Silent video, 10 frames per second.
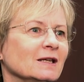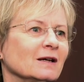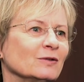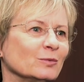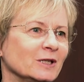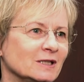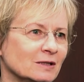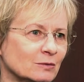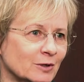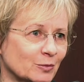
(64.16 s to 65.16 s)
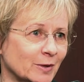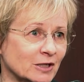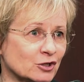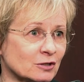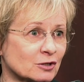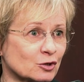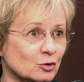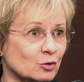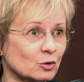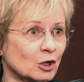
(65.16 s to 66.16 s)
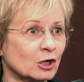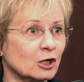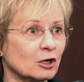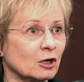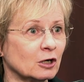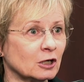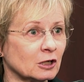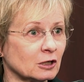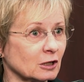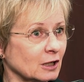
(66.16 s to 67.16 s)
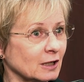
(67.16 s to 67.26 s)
How do we deal with patients who are